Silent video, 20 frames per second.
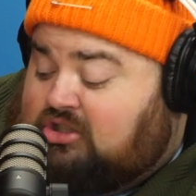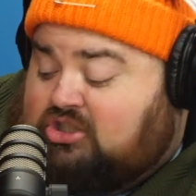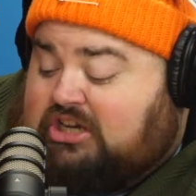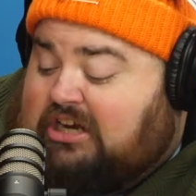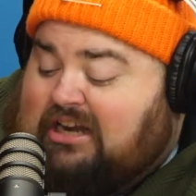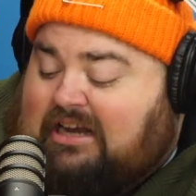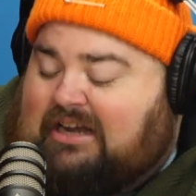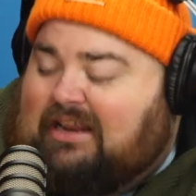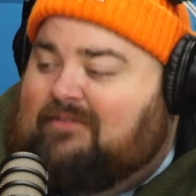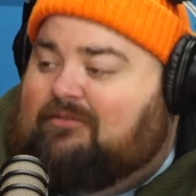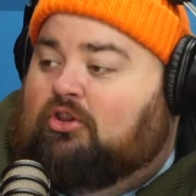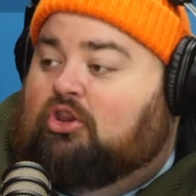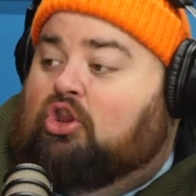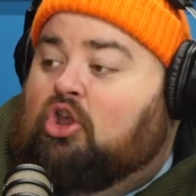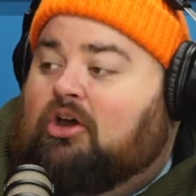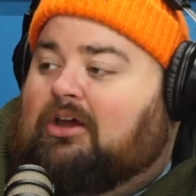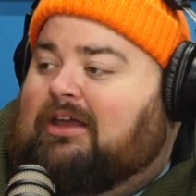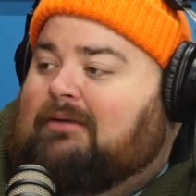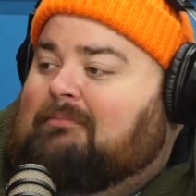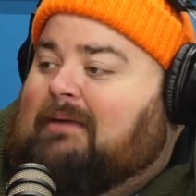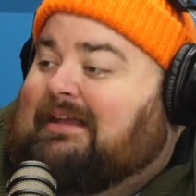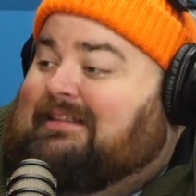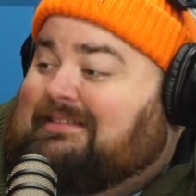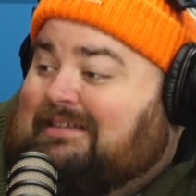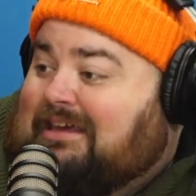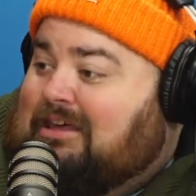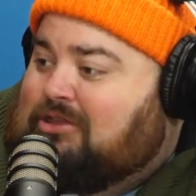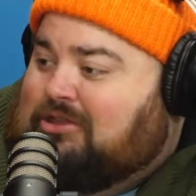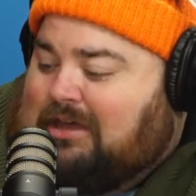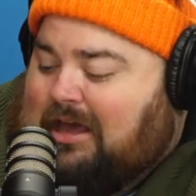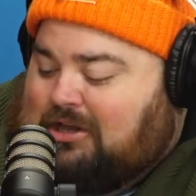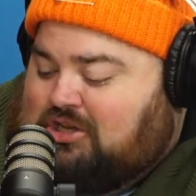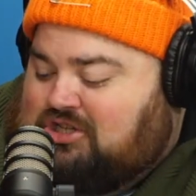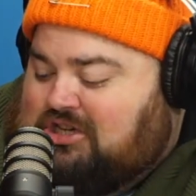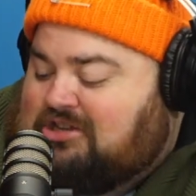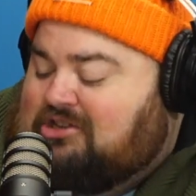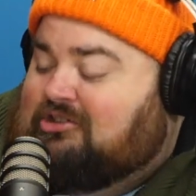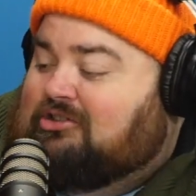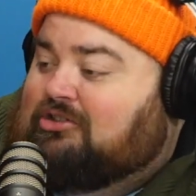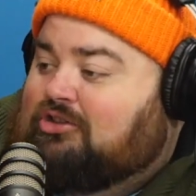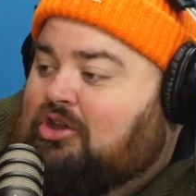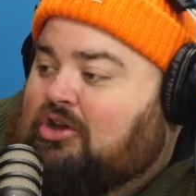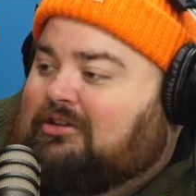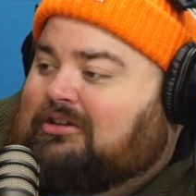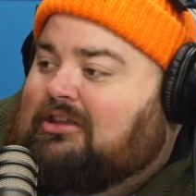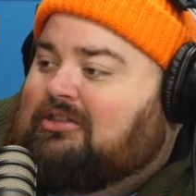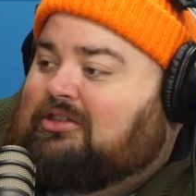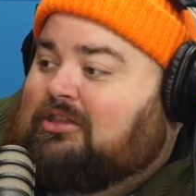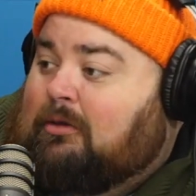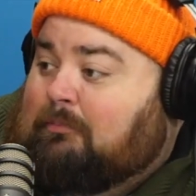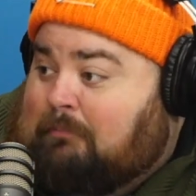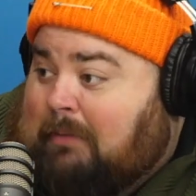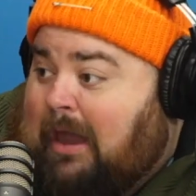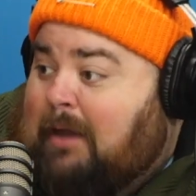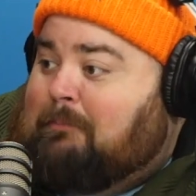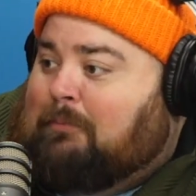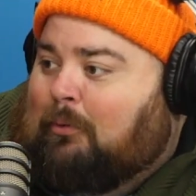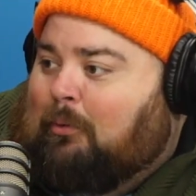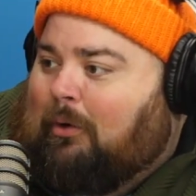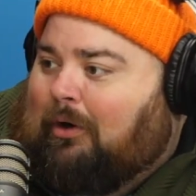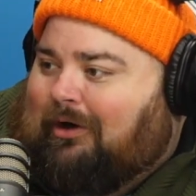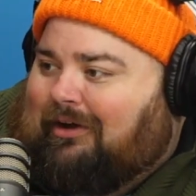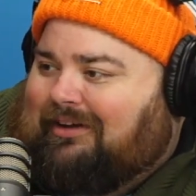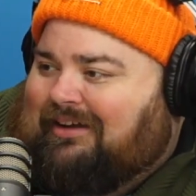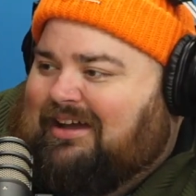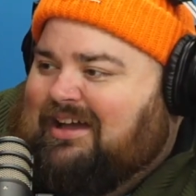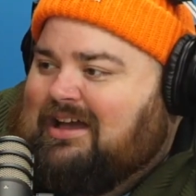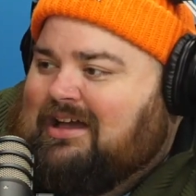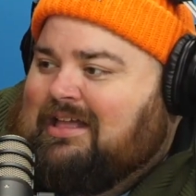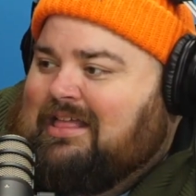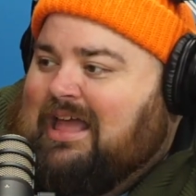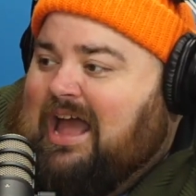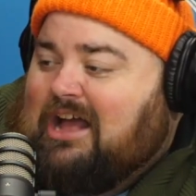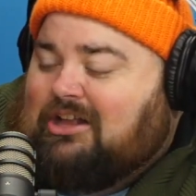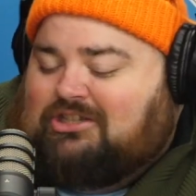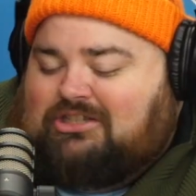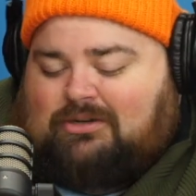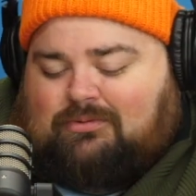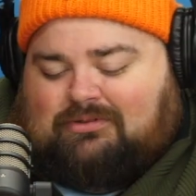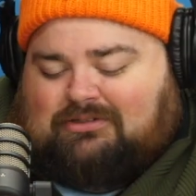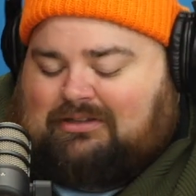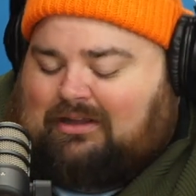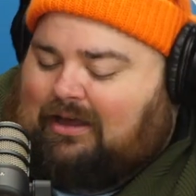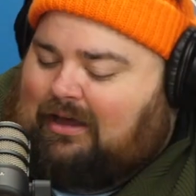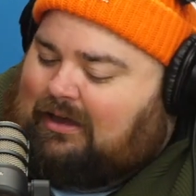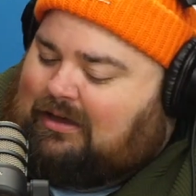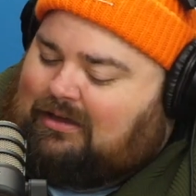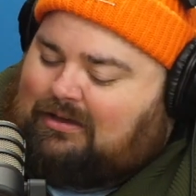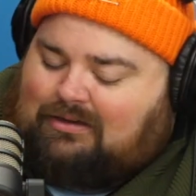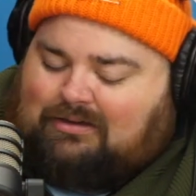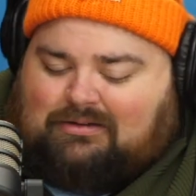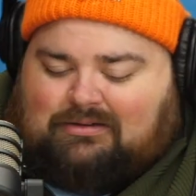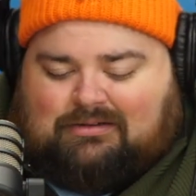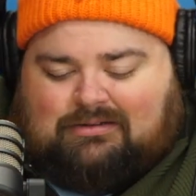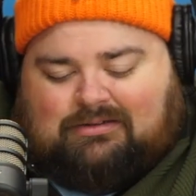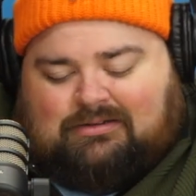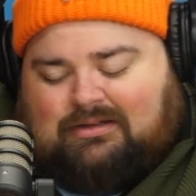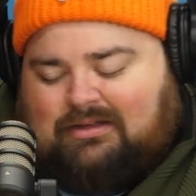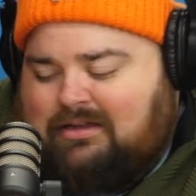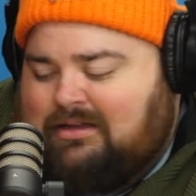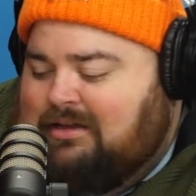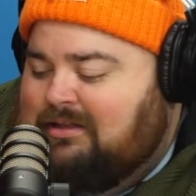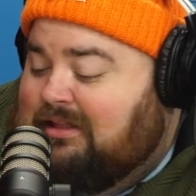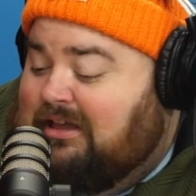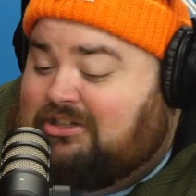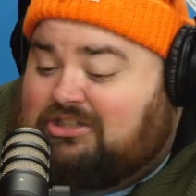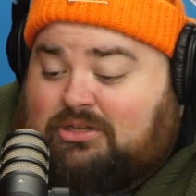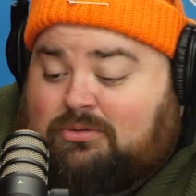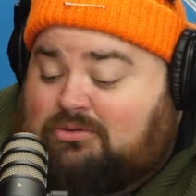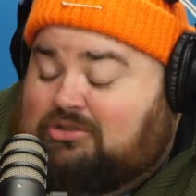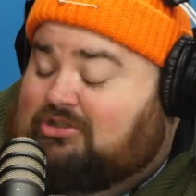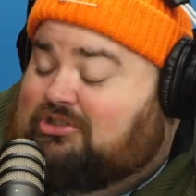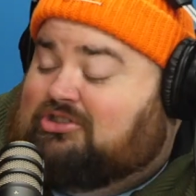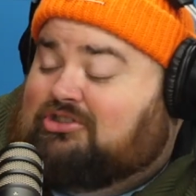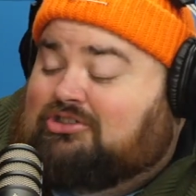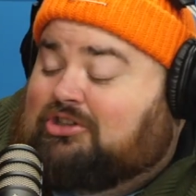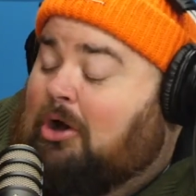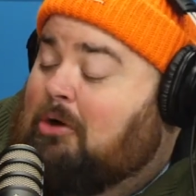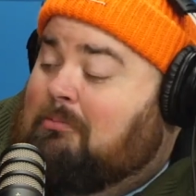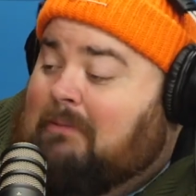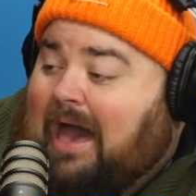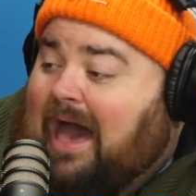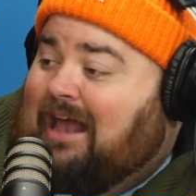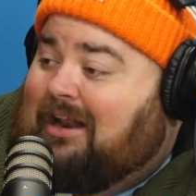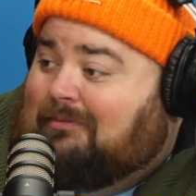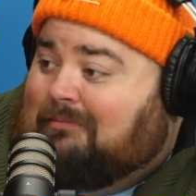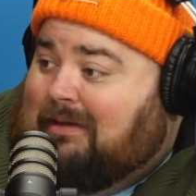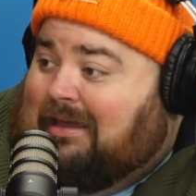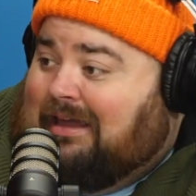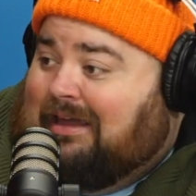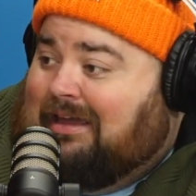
She didn't even look at my teeth yet. She just looked at the paperwork, and she was like she was just so mad at me.